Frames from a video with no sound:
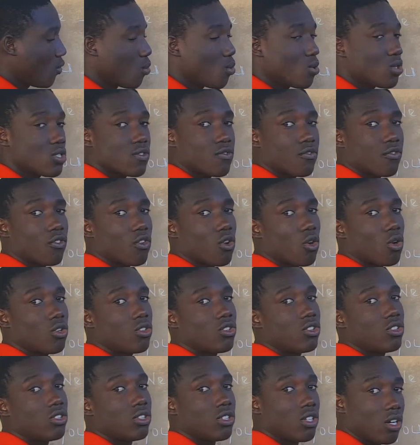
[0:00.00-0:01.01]
used
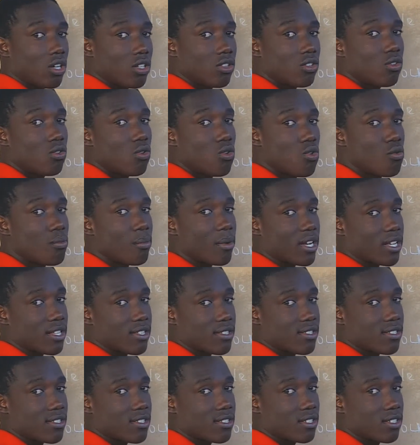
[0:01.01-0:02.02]
for
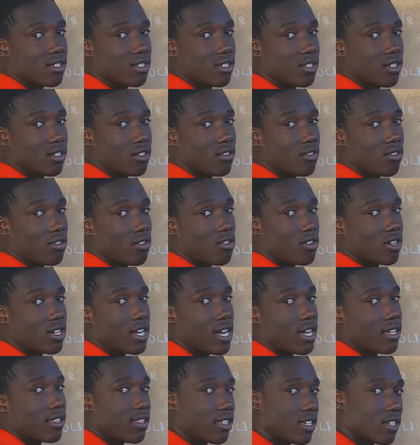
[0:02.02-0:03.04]
non-humans.
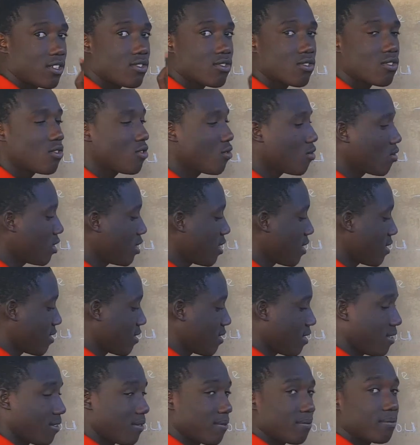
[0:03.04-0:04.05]
Okay, I think so, you understand.